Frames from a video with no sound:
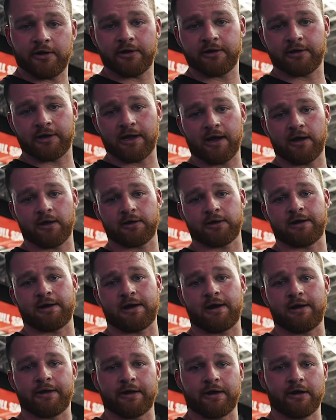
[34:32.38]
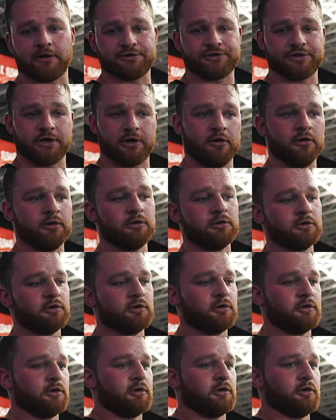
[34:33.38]
Yeah, get out of here. So,
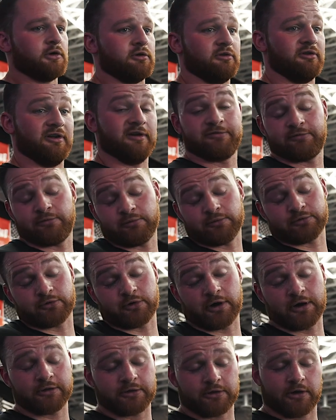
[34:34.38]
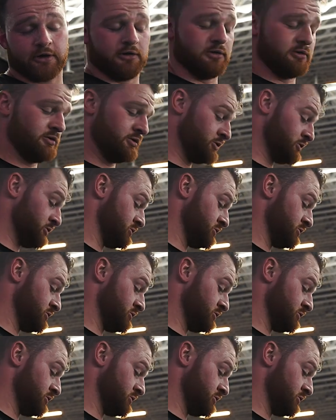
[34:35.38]
lift was great though.